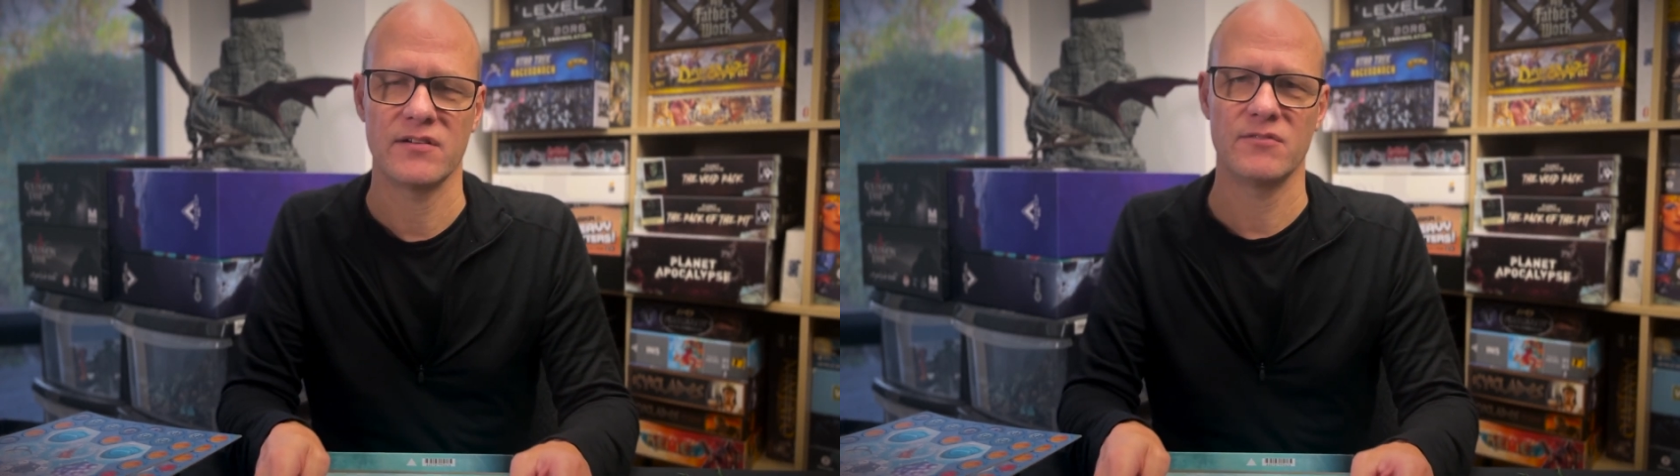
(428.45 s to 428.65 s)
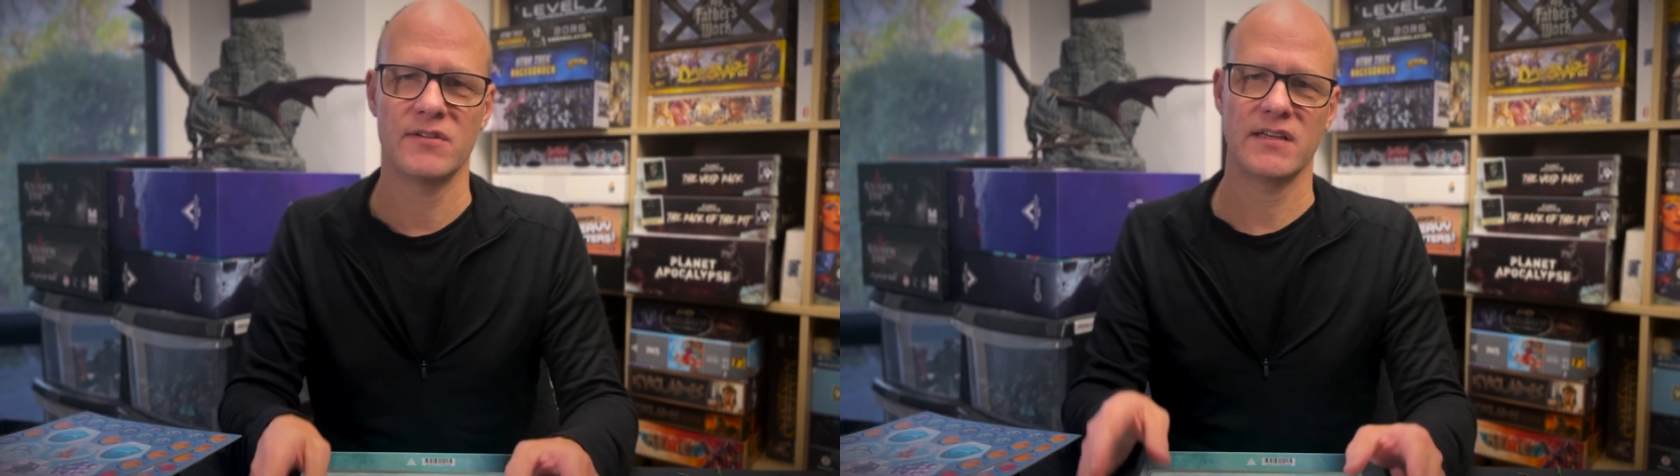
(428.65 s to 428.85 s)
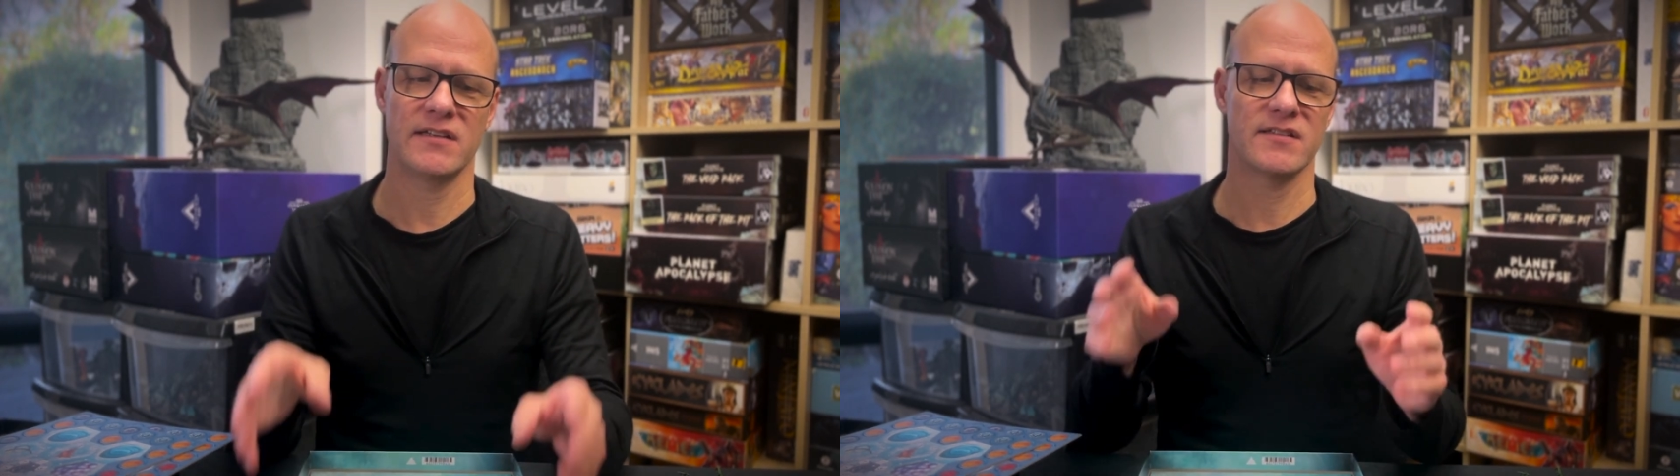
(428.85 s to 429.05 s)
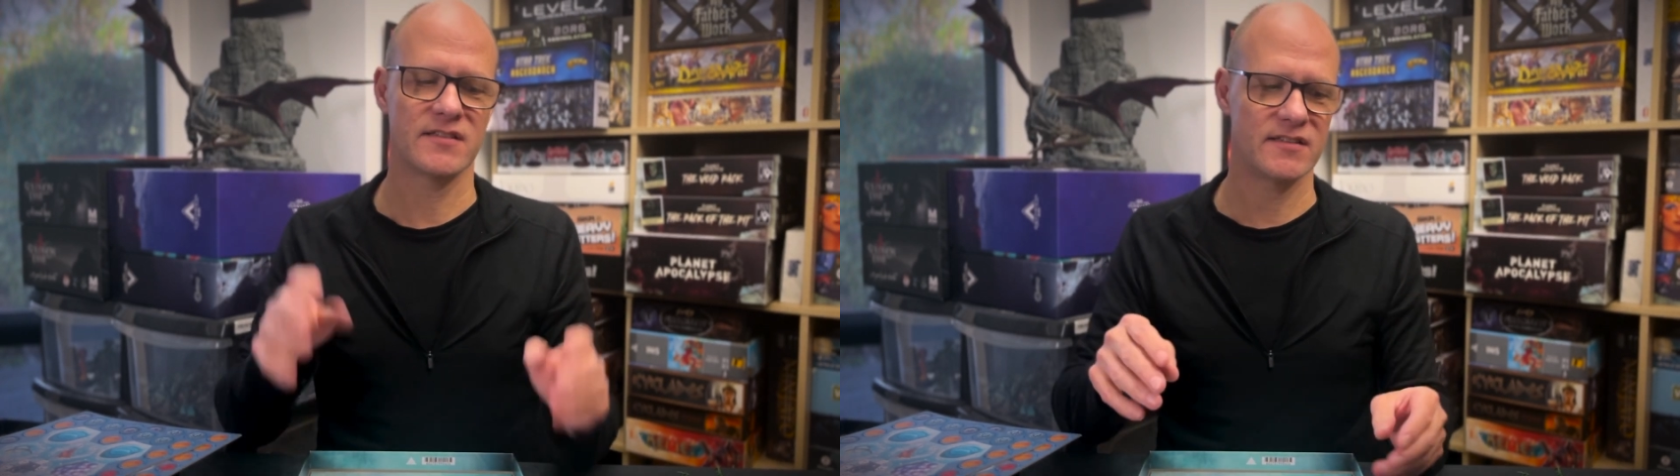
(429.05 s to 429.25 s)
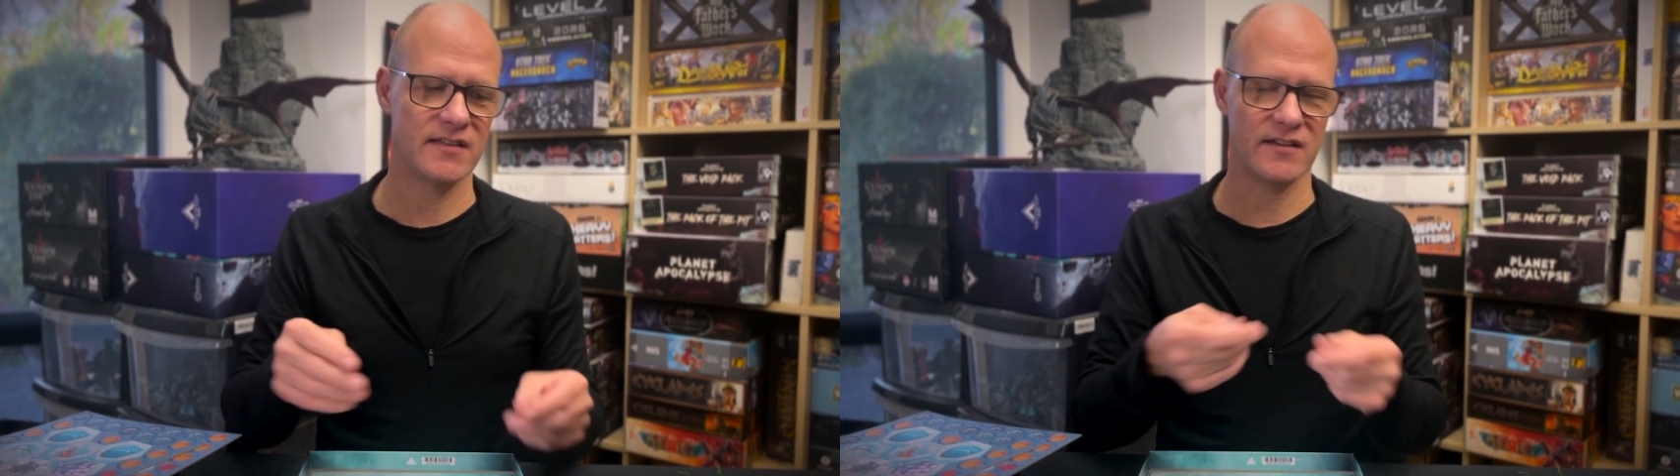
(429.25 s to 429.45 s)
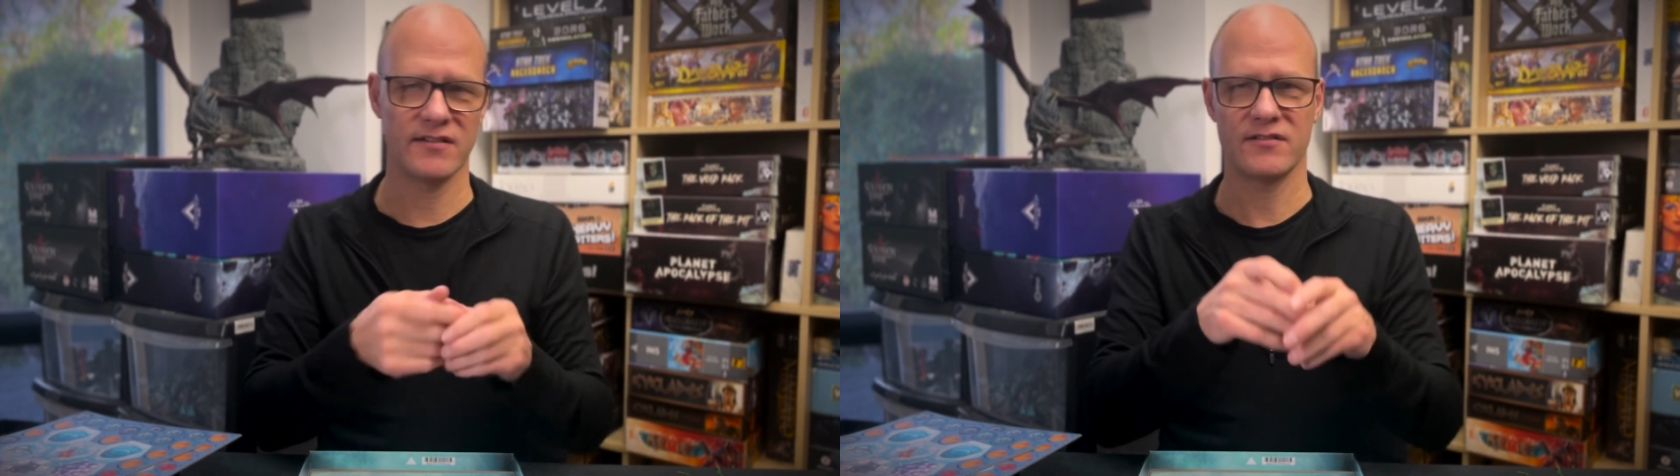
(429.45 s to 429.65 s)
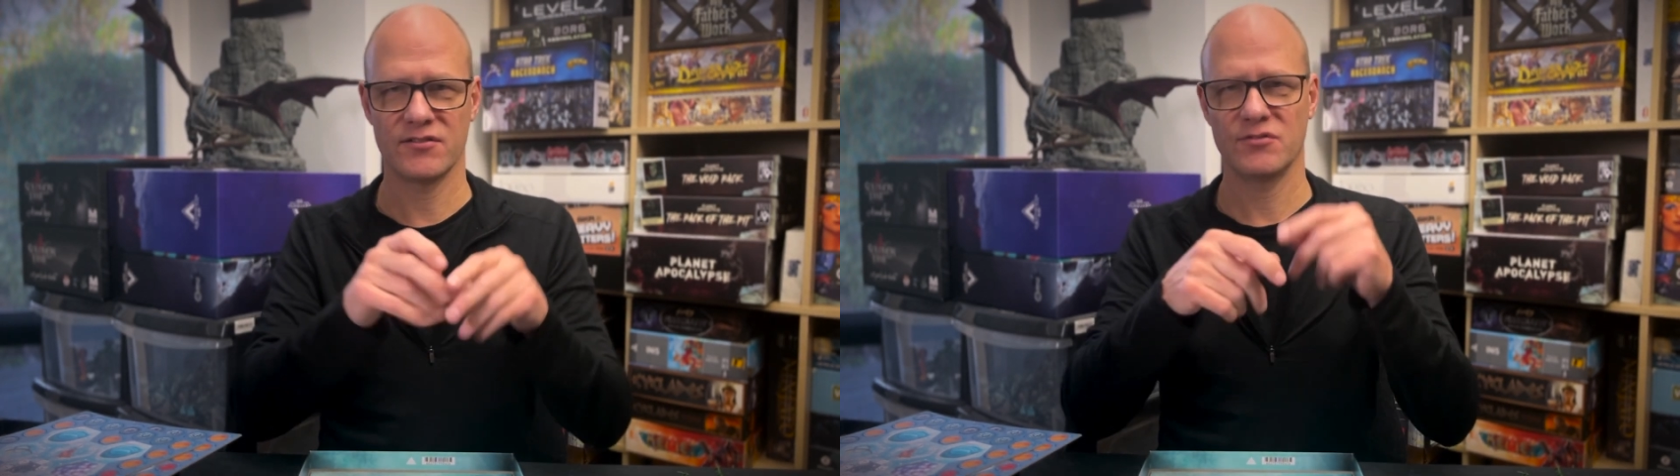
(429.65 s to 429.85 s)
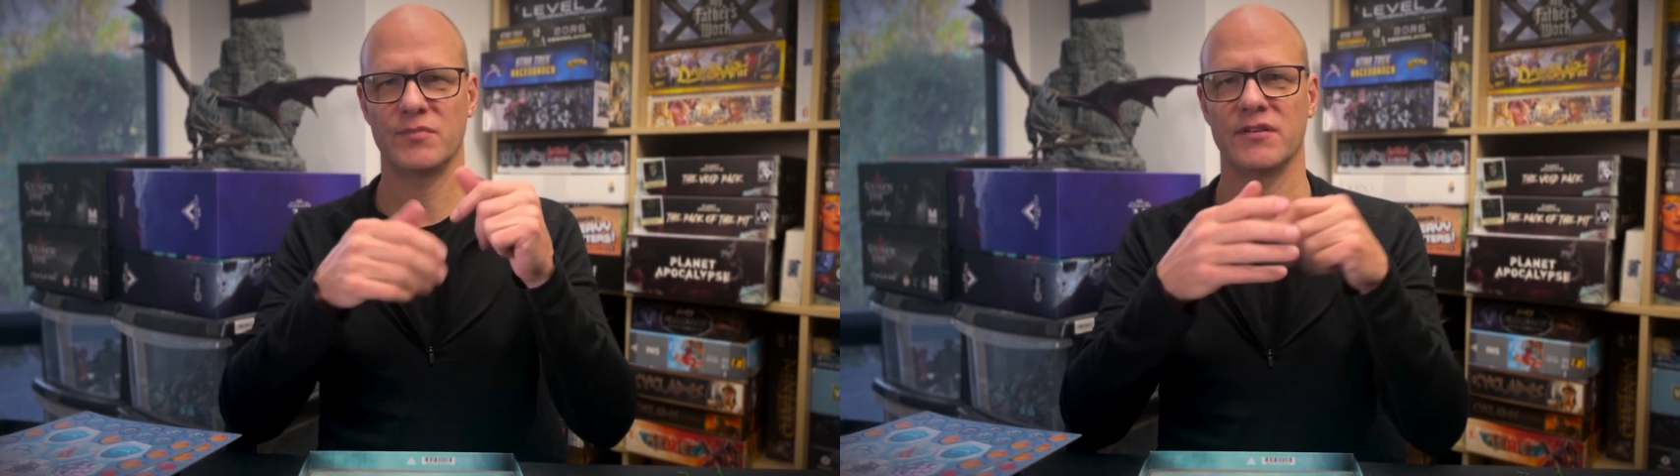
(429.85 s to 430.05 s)
you really had to sit down and
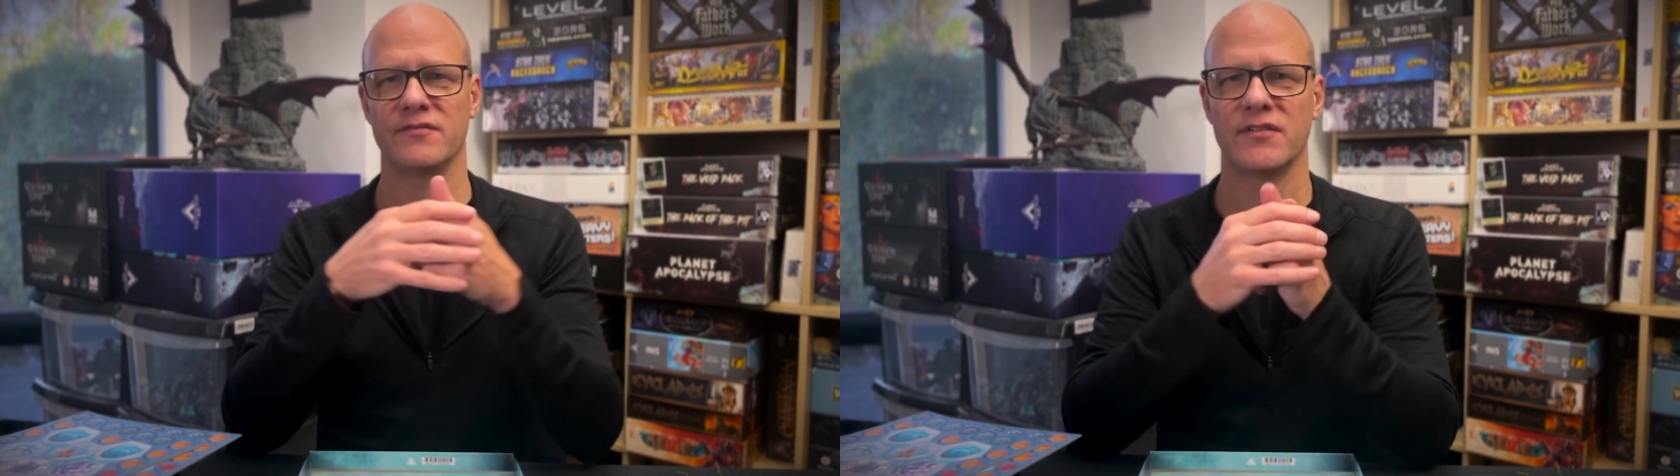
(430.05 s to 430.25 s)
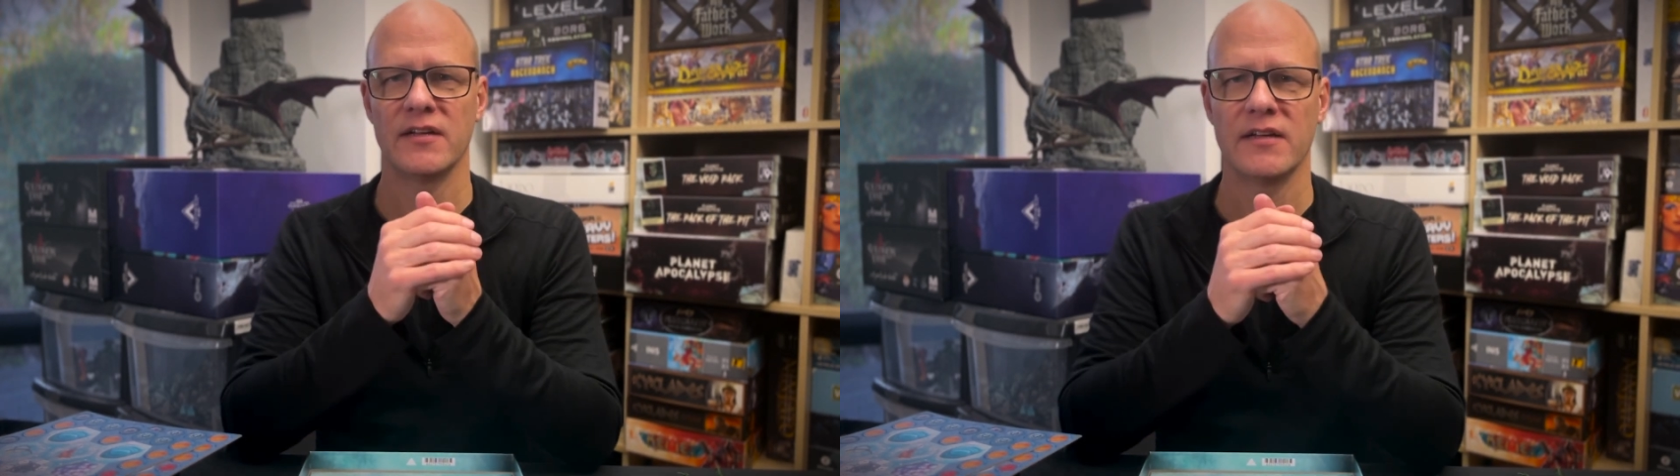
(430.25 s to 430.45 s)
do a bit of,